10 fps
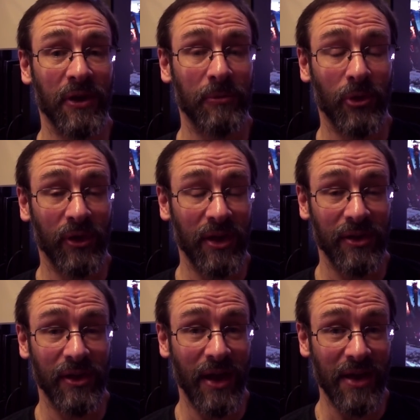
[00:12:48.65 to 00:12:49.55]
I'm not
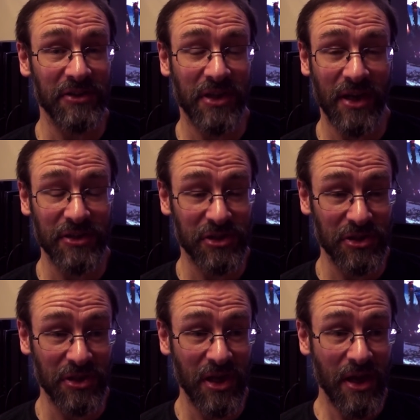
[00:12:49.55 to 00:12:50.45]
in the
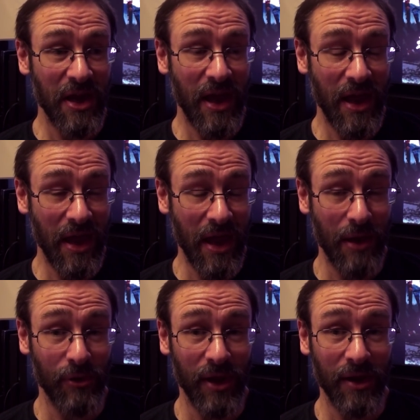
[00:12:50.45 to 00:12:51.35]
education
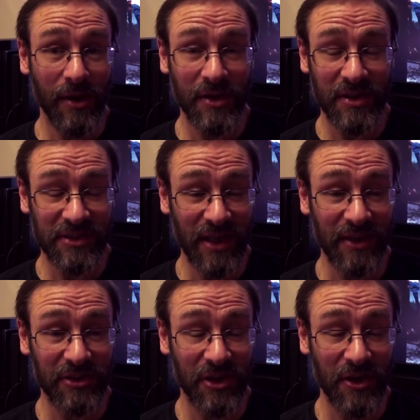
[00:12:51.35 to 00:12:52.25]
area,
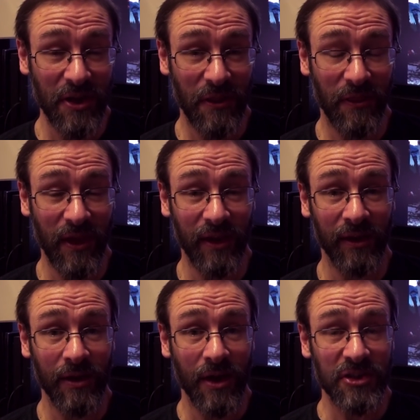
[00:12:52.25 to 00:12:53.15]
sector
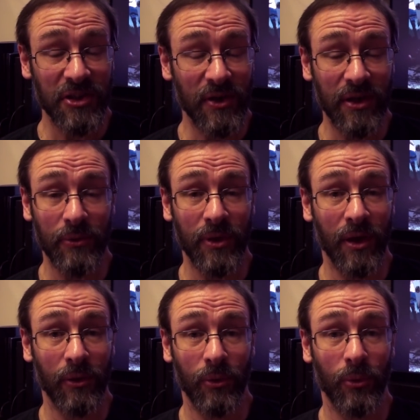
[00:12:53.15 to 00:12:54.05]
thing, so I don't
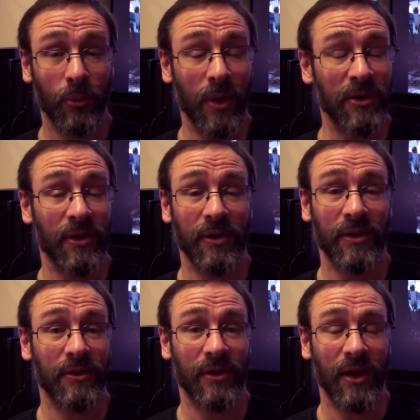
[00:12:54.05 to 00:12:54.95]
know
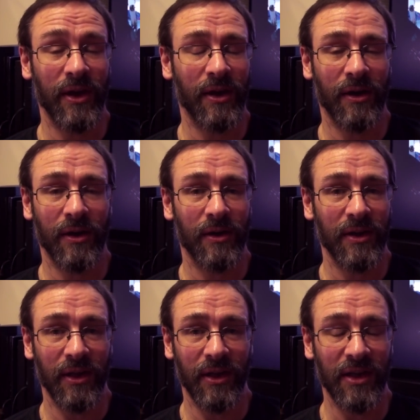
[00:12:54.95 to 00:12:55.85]
whether they are
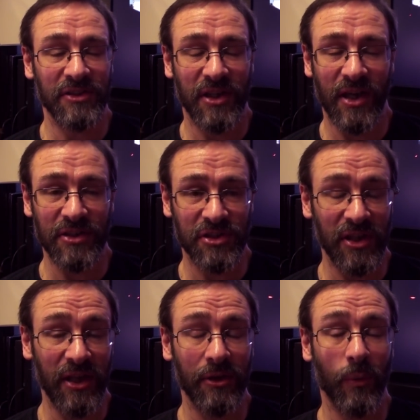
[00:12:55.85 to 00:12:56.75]
in
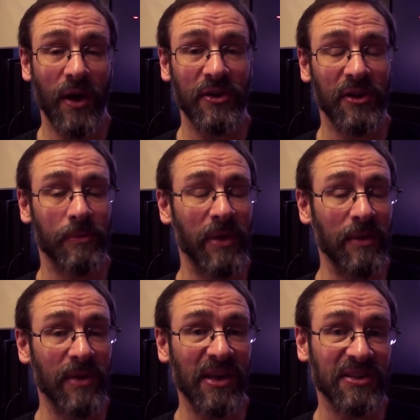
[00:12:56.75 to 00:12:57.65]
education in the way that the
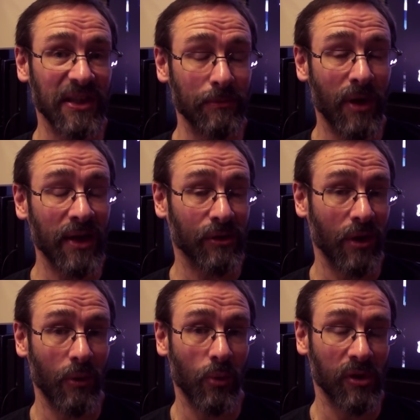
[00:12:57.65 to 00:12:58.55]
BBC
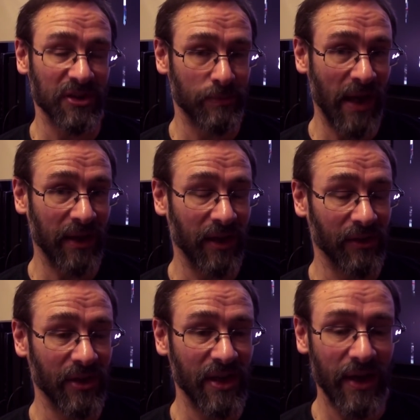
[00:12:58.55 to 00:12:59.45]
Micro was back
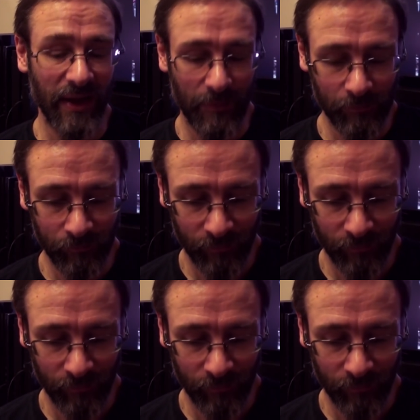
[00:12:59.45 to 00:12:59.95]
in the day.